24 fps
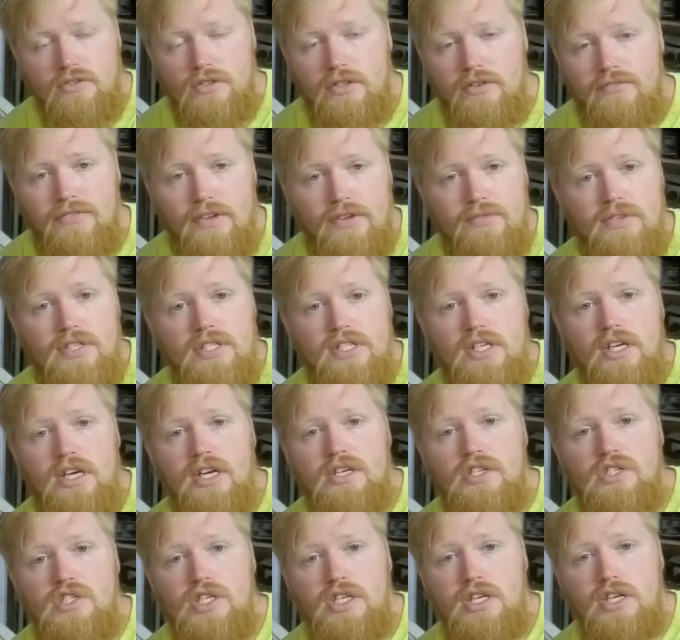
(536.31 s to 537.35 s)
The
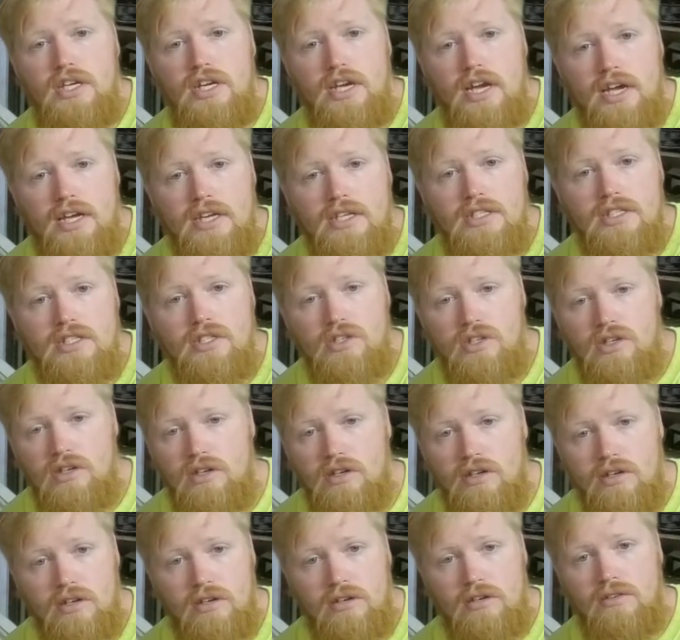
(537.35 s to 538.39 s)
vvti GE heads
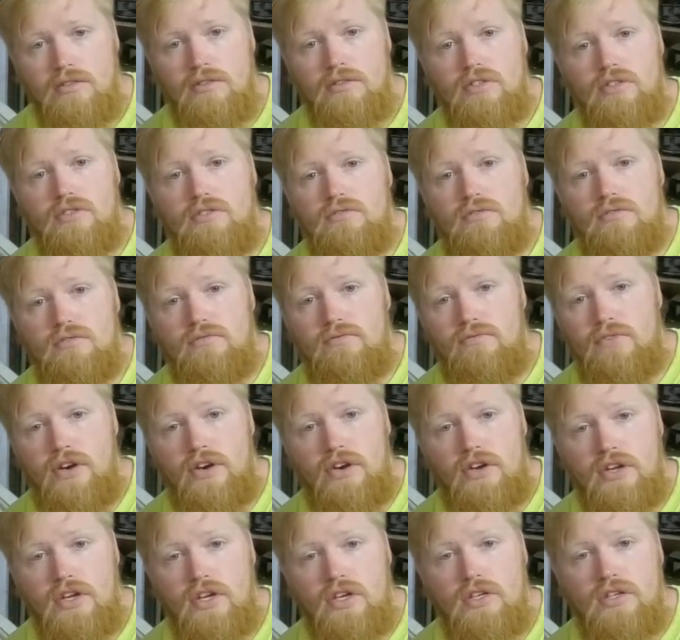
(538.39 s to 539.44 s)
are
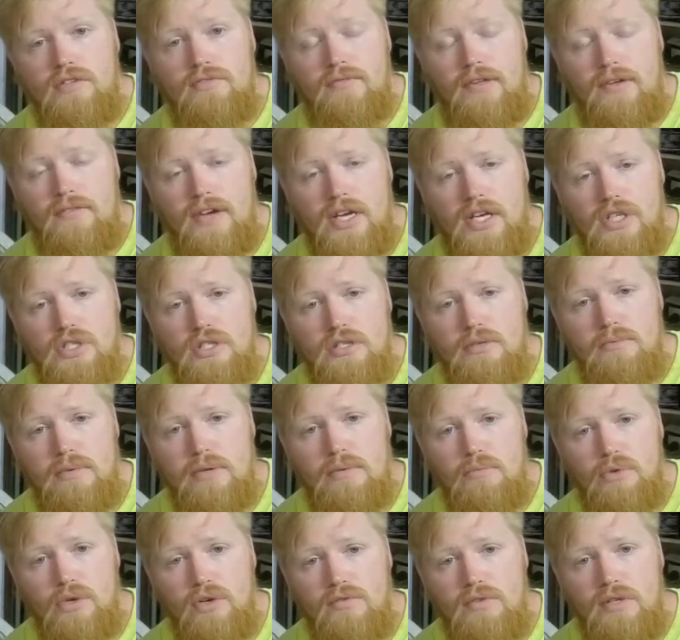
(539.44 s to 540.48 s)
very good. They've actually
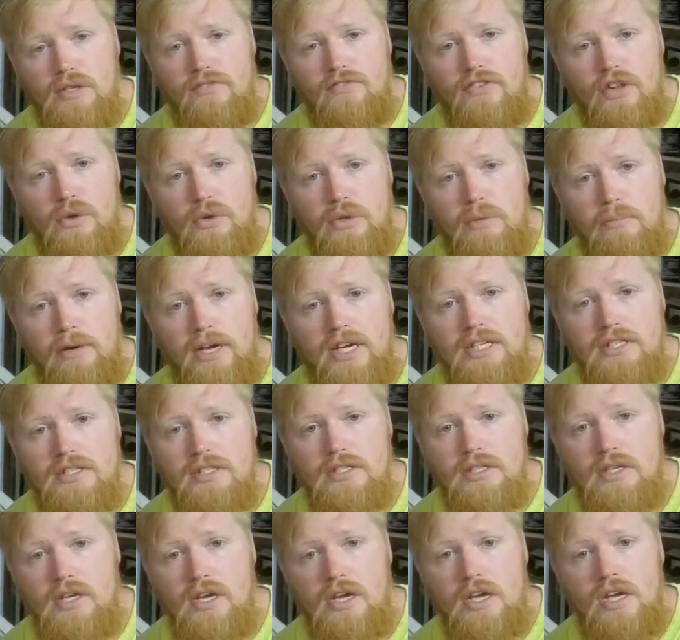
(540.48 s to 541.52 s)
been proven to flow the
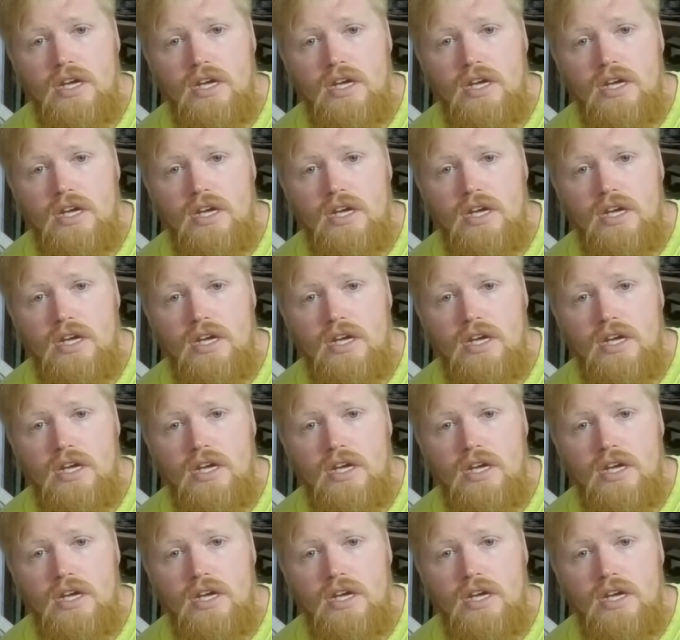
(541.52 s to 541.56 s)
best.